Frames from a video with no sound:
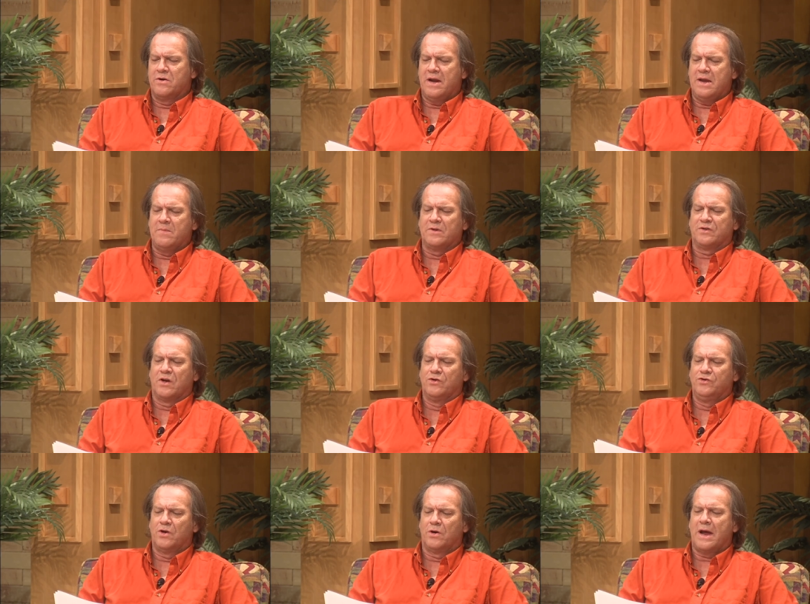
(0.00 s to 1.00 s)
name is
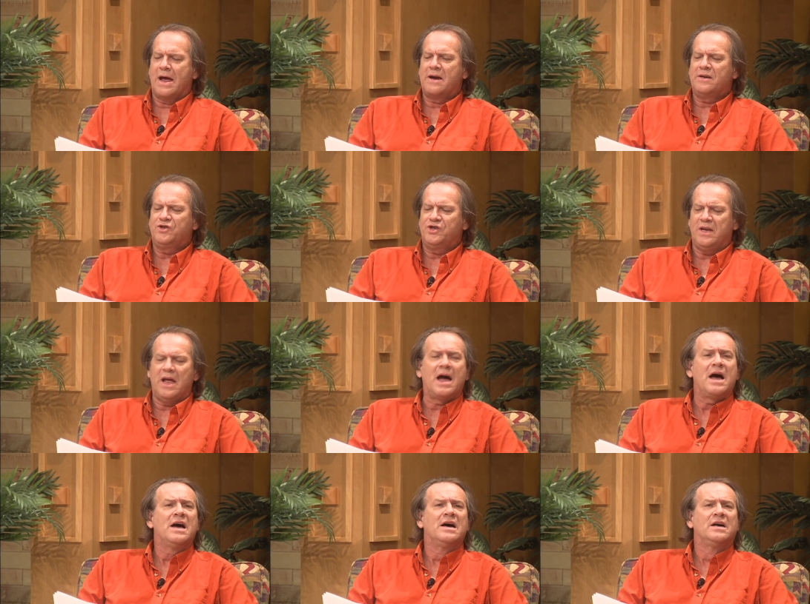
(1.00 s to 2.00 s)

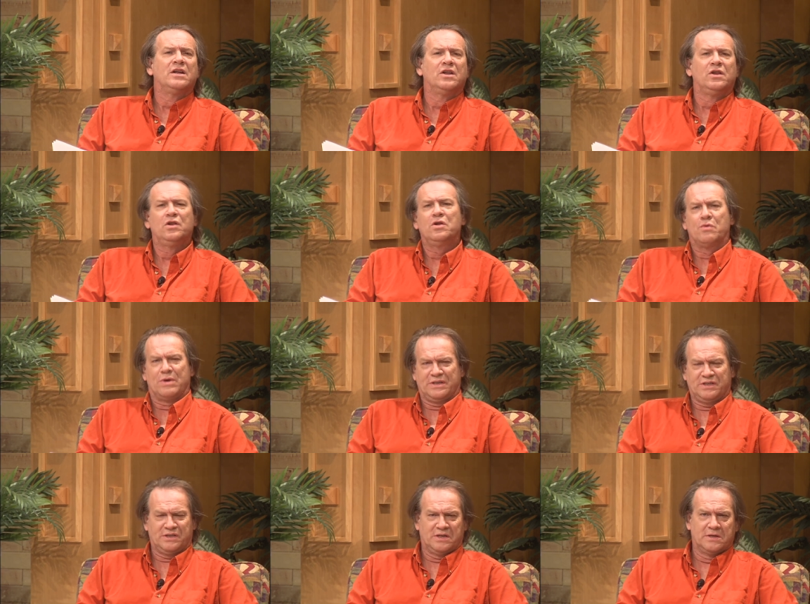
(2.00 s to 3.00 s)
Jonneshia
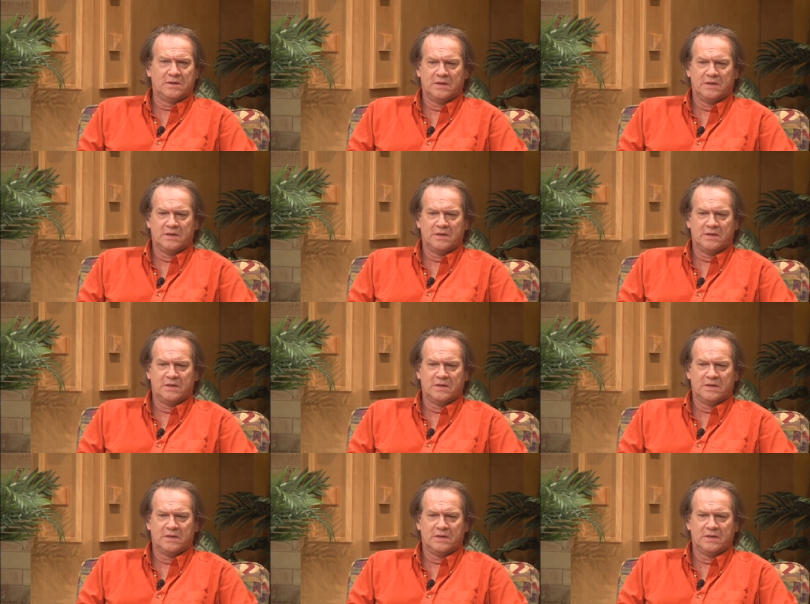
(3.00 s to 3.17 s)
Lewis.